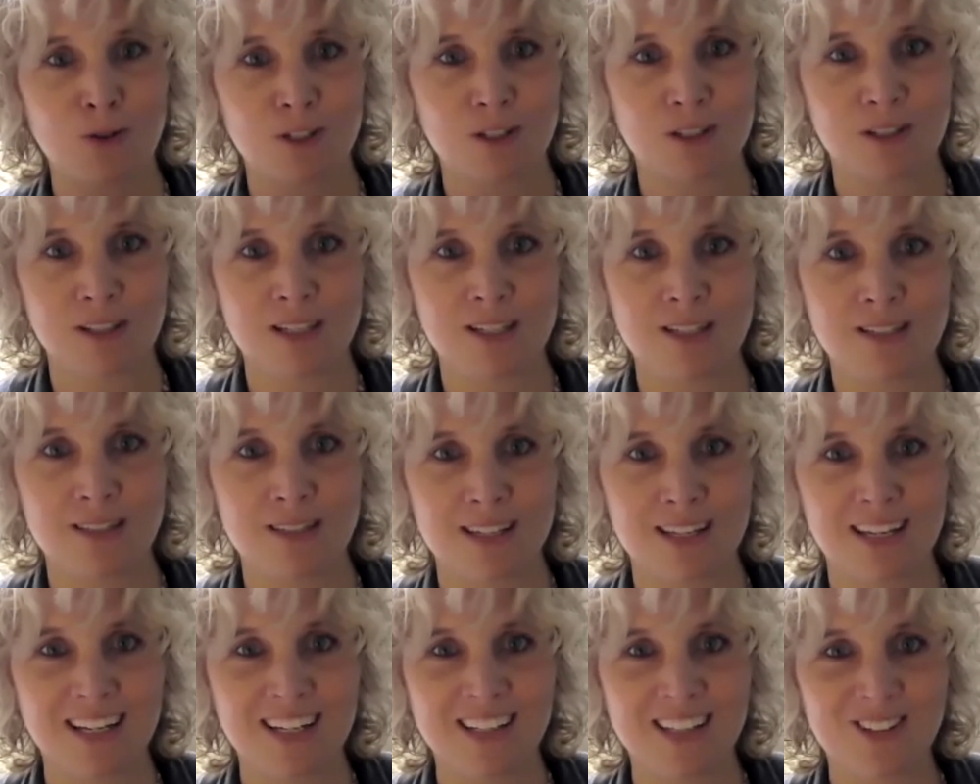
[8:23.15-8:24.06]
to these
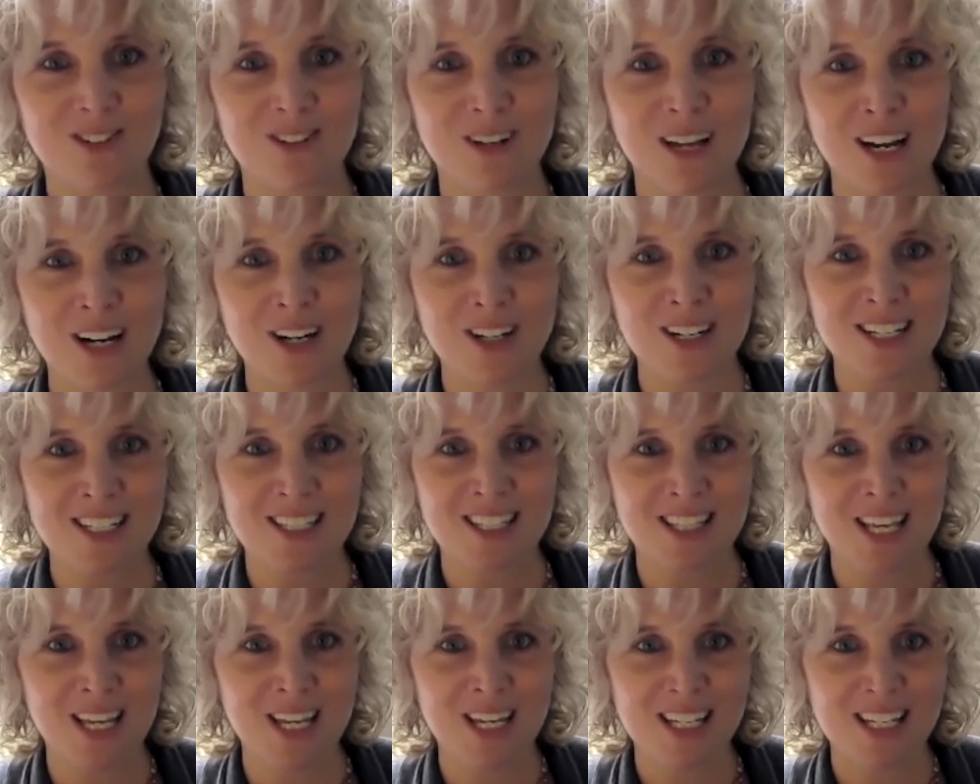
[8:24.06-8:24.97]
little areas
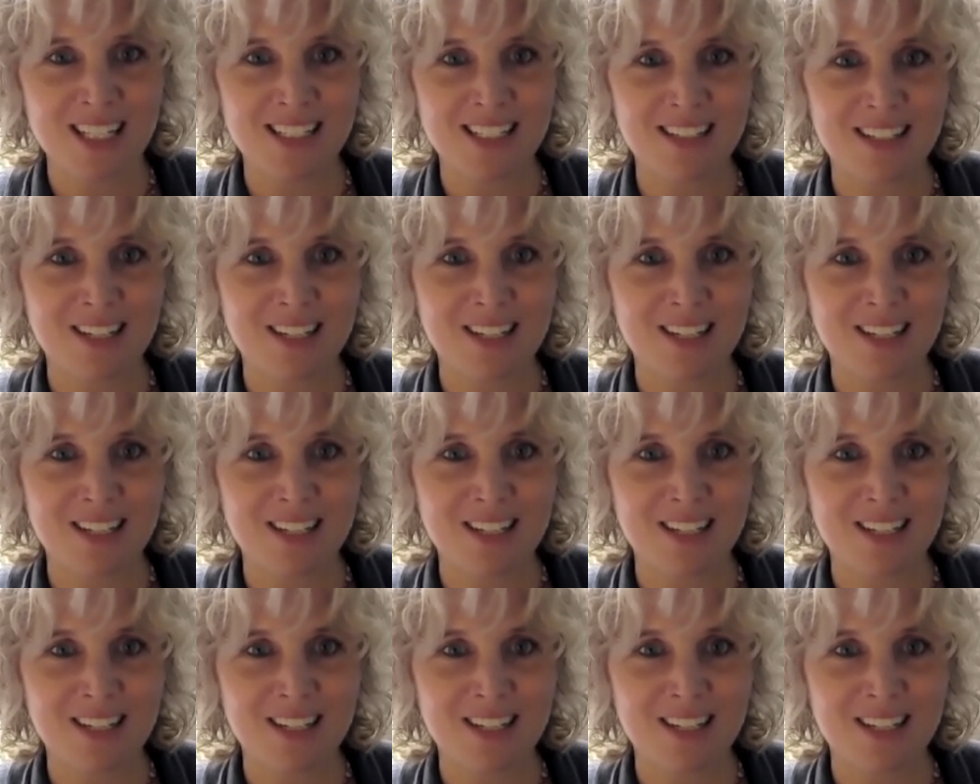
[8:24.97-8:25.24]
and they could,